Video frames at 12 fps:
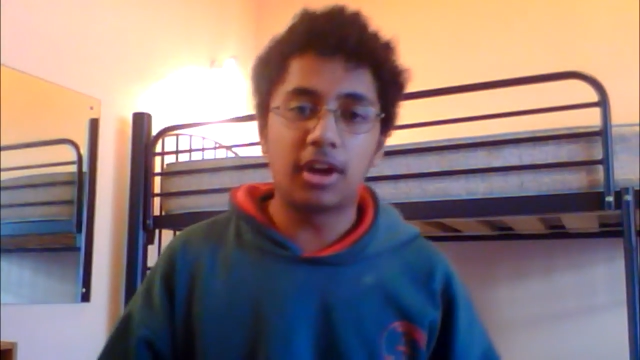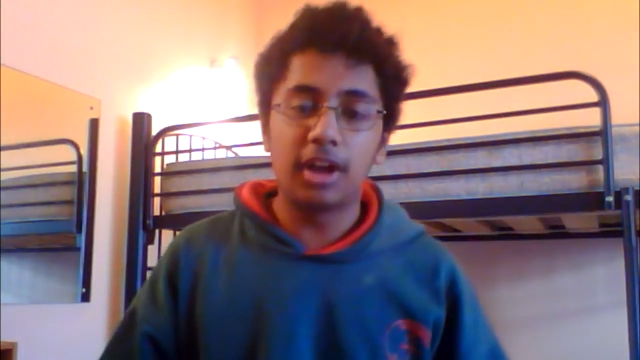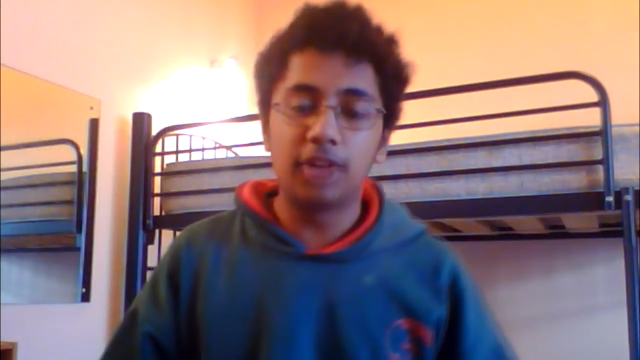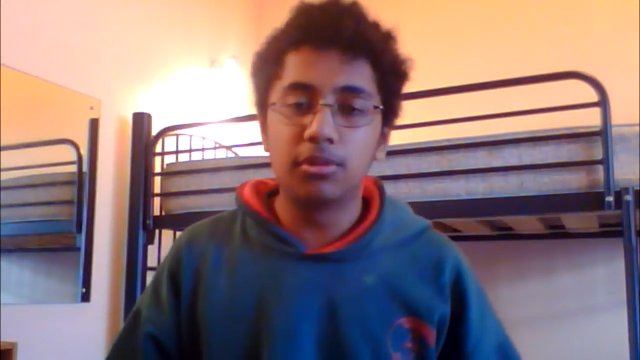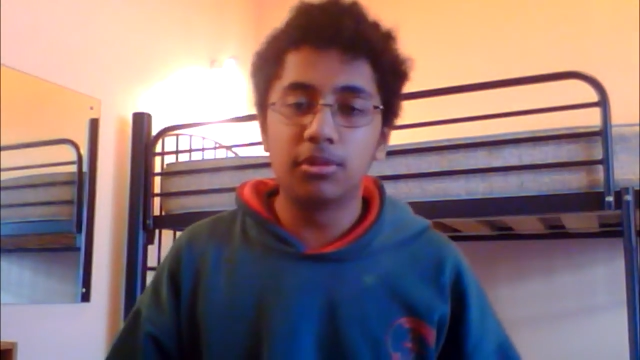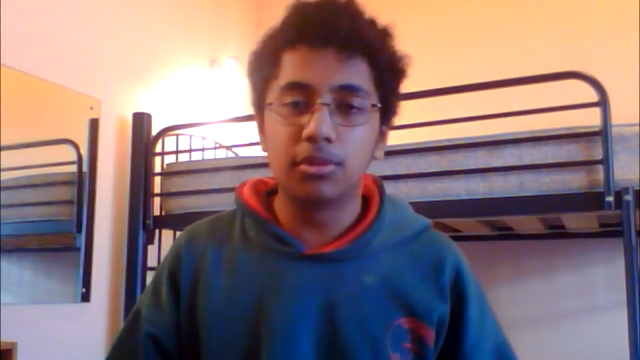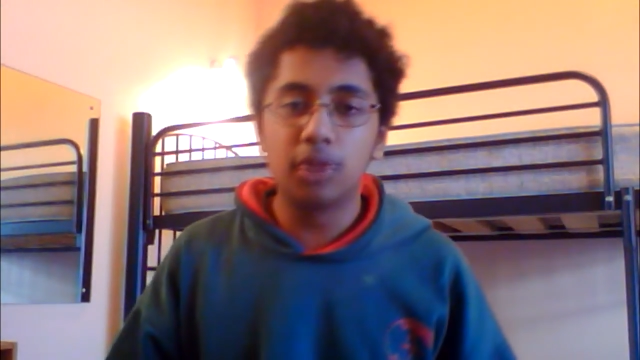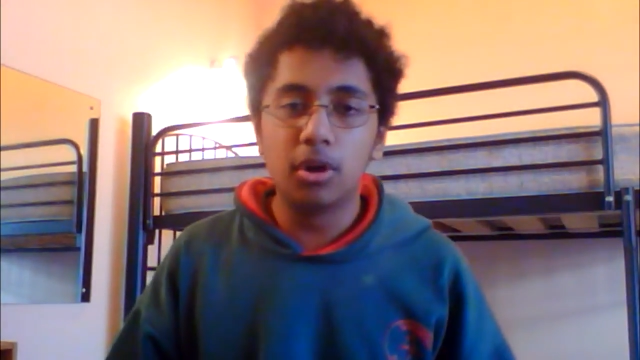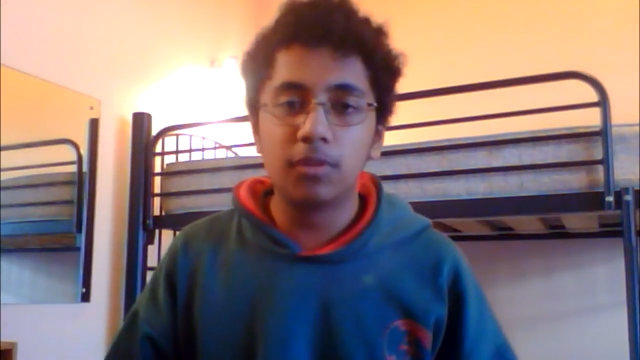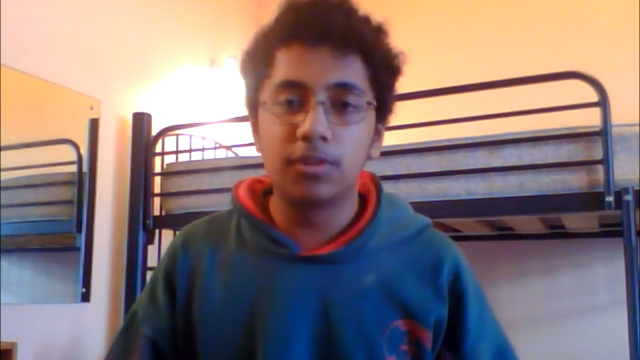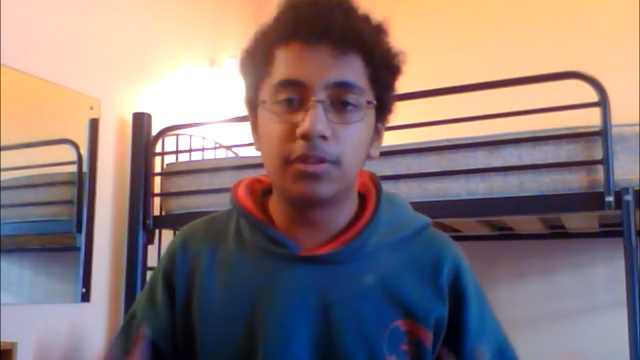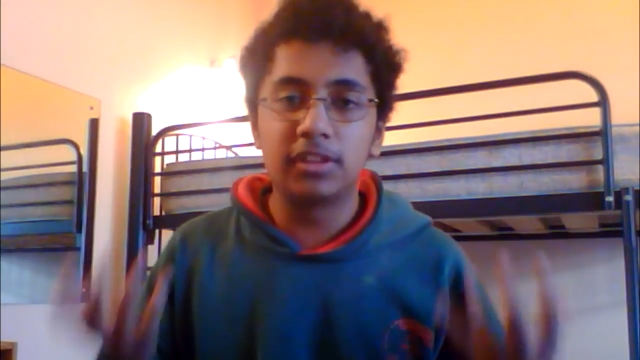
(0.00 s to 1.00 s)
I don't
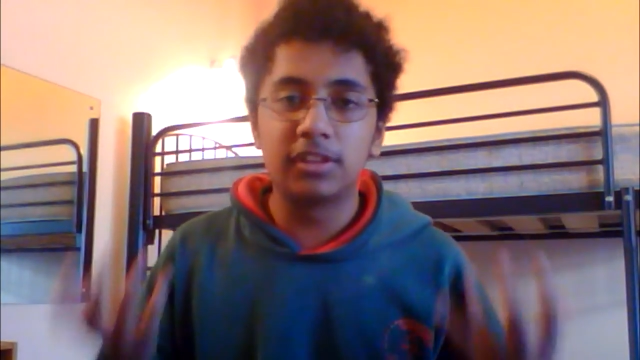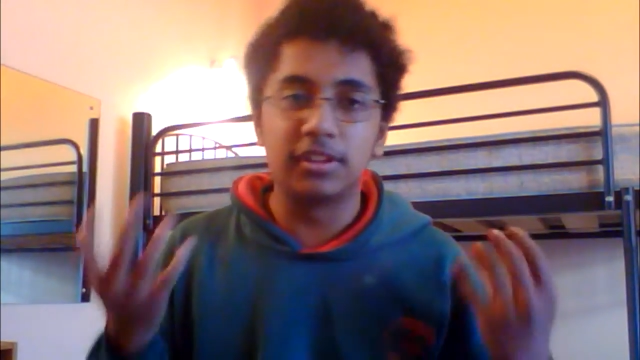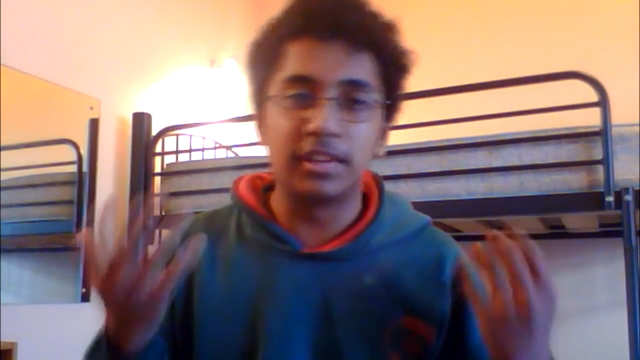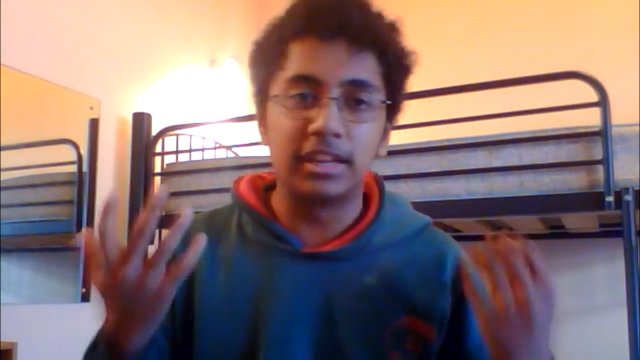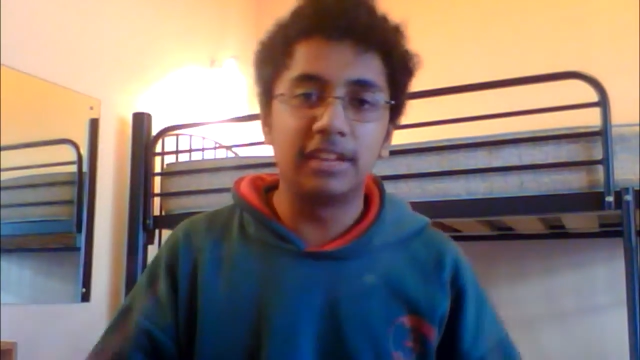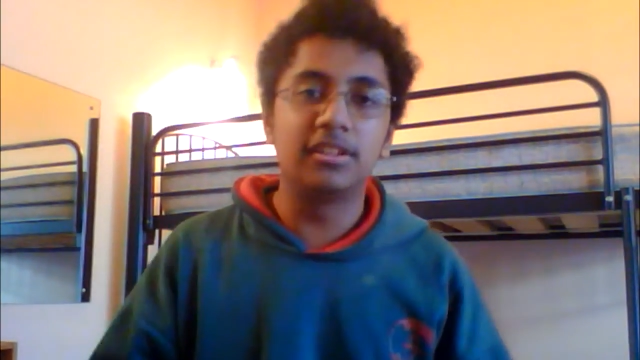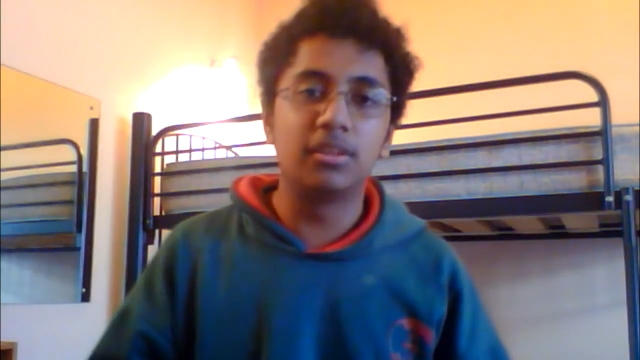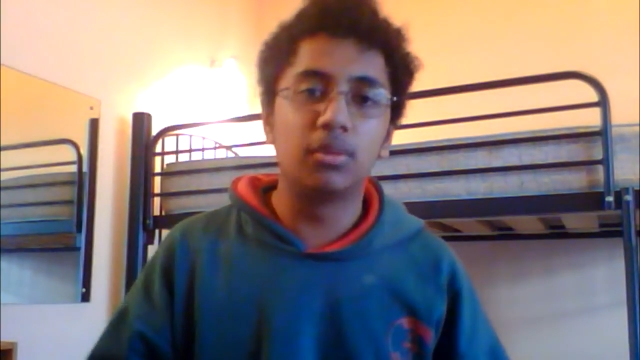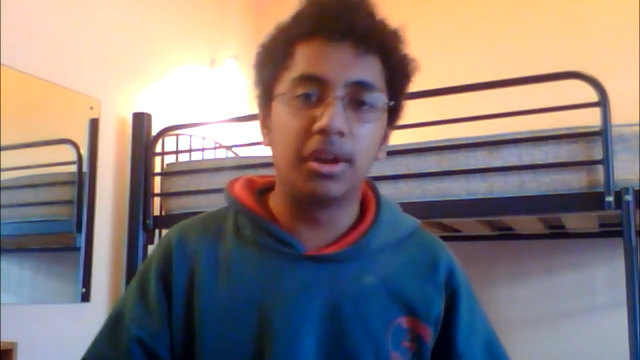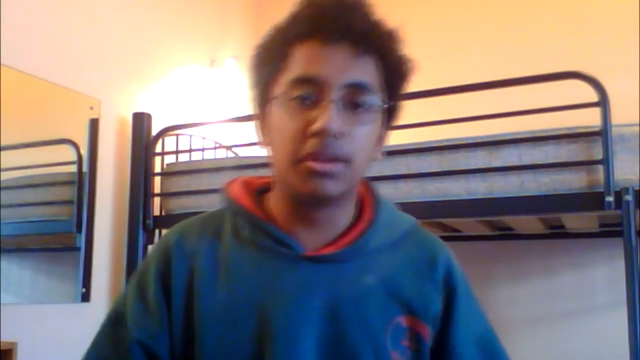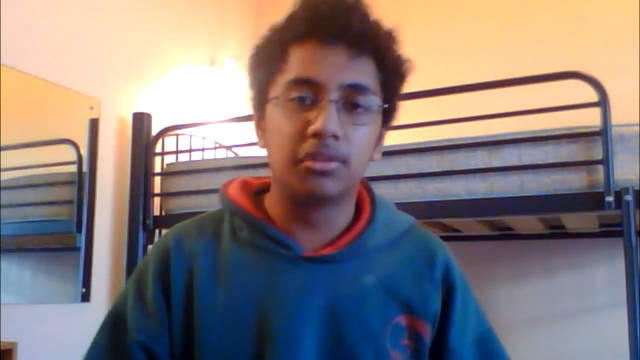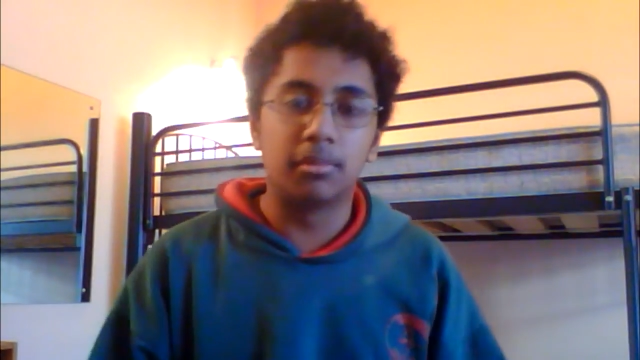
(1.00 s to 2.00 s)
know if there's an easy
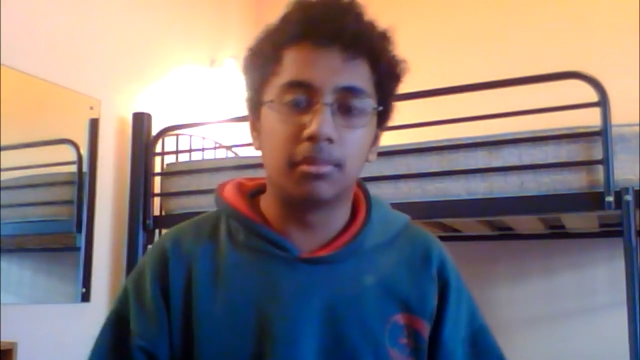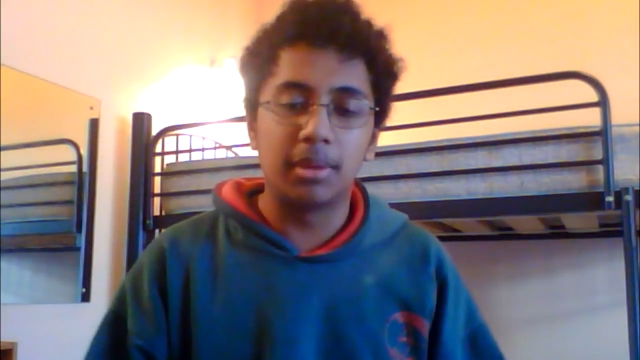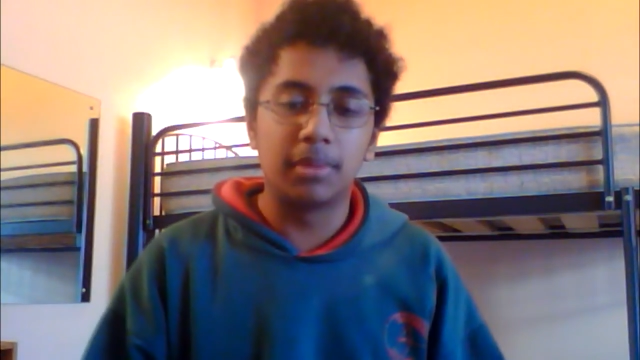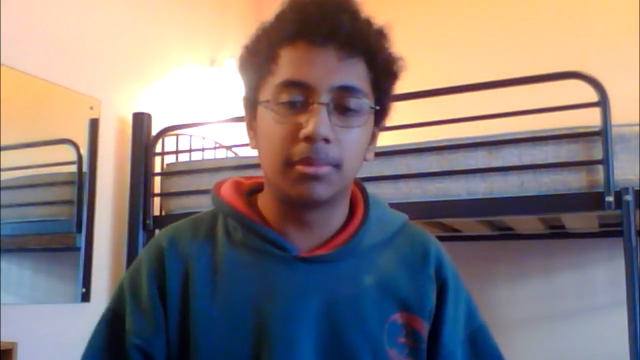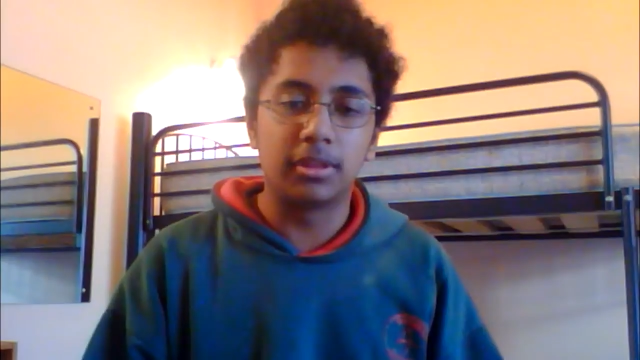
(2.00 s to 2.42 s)
way to remember